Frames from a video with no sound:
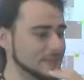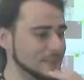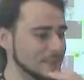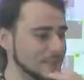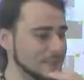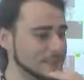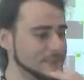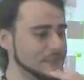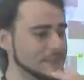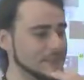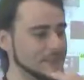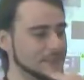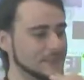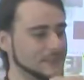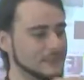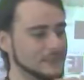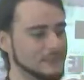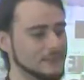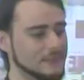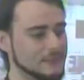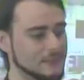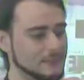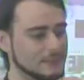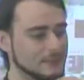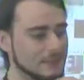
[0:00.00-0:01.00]
just
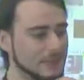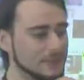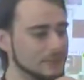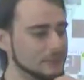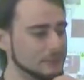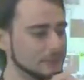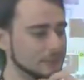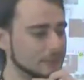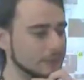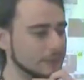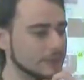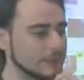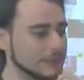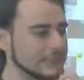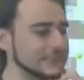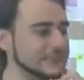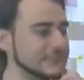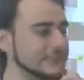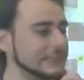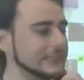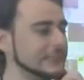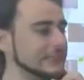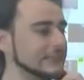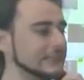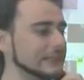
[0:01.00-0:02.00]
not
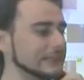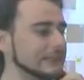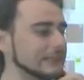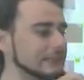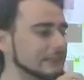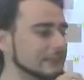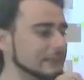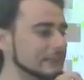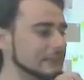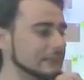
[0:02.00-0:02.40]
realistic in